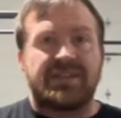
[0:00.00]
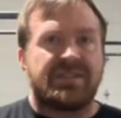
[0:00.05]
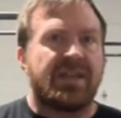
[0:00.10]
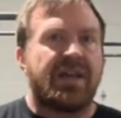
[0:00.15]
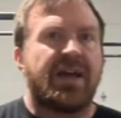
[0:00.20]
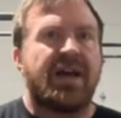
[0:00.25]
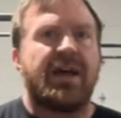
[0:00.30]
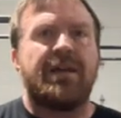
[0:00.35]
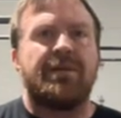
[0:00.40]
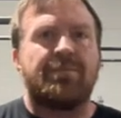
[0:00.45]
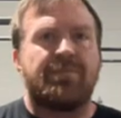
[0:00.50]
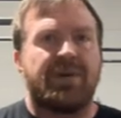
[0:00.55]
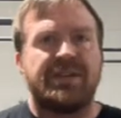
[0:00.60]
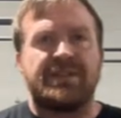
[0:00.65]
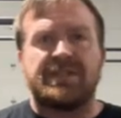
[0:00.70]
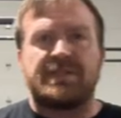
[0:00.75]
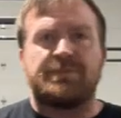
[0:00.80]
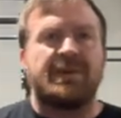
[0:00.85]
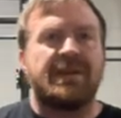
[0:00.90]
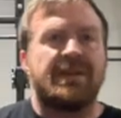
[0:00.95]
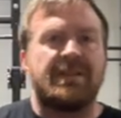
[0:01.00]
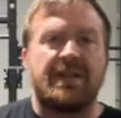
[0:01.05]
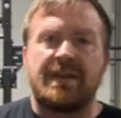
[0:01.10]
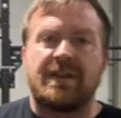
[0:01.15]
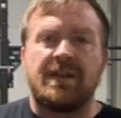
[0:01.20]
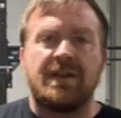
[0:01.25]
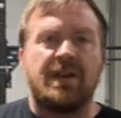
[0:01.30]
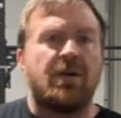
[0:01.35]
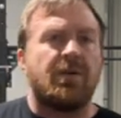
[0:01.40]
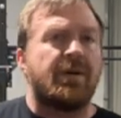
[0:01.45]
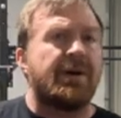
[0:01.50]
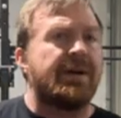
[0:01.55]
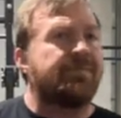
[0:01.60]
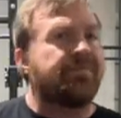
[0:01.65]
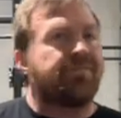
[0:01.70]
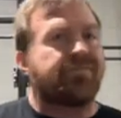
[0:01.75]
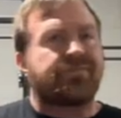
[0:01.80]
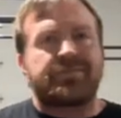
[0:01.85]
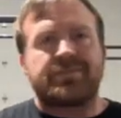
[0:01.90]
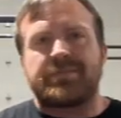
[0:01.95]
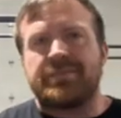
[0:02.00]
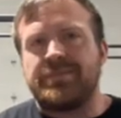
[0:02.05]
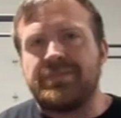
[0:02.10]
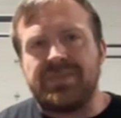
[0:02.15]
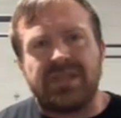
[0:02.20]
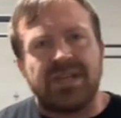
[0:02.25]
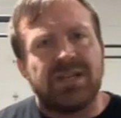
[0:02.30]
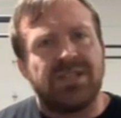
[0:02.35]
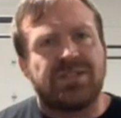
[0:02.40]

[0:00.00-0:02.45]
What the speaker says: that by just being like, you know what? It's